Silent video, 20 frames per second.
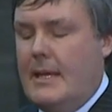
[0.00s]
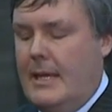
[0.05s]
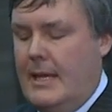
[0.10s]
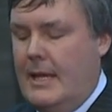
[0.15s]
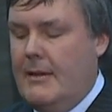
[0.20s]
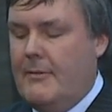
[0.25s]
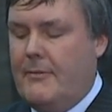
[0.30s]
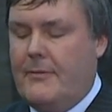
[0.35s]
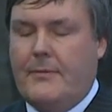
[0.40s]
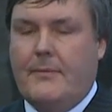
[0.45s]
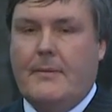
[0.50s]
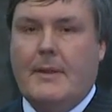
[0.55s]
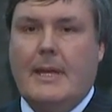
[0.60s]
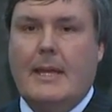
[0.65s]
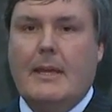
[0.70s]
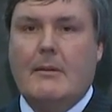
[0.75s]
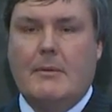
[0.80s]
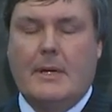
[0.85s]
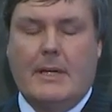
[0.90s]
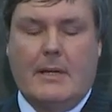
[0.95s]
if
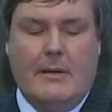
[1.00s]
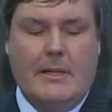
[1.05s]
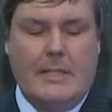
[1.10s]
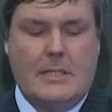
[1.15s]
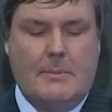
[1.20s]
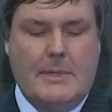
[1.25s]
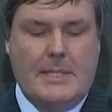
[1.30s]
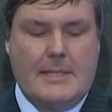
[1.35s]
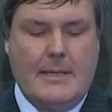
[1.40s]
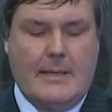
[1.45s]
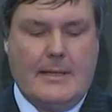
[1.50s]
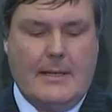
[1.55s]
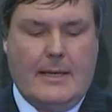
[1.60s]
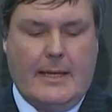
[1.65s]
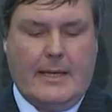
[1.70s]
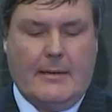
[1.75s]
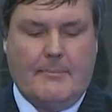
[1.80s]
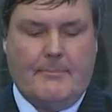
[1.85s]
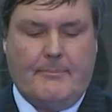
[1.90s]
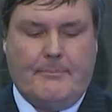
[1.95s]
it were going to be
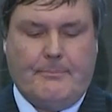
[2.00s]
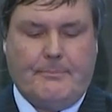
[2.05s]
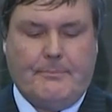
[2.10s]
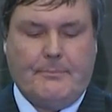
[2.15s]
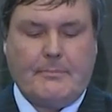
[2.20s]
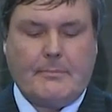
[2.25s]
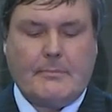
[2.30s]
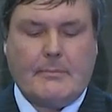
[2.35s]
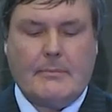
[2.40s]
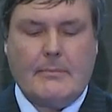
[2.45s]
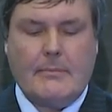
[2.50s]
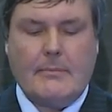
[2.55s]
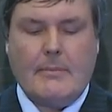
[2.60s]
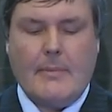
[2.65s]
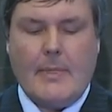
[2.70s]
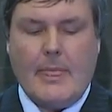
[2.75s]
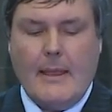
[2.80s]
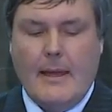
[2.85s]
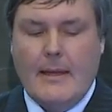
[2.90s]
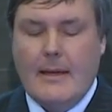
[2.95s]
signaling.
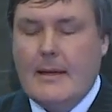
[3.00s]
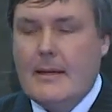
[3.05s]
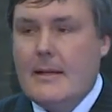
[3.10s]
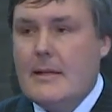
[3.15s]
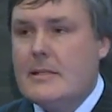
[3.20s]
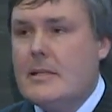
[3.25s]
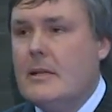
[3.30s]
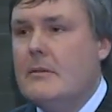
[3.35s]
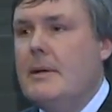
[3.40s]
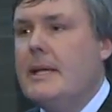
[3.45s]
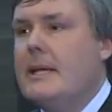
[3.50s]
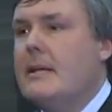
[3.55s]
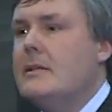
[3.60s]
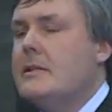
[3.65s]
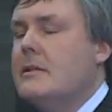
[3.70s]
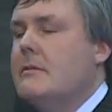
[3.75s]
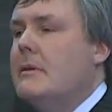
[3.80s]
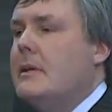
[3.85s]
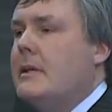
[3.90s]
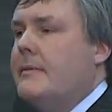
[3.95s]
So we can
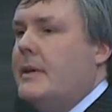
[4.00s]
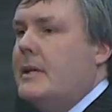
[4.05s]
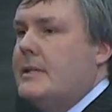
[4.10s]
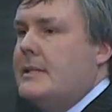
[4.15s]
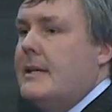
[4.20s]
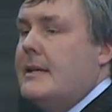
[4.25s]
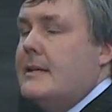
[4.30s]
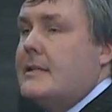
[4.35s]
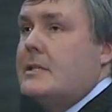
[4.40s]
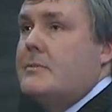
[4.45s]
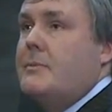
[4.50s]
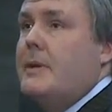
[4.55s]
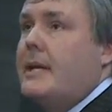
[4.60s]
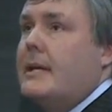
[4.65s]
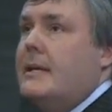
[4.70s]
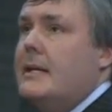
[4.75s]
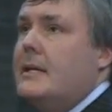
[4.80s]
do one of our tests. We can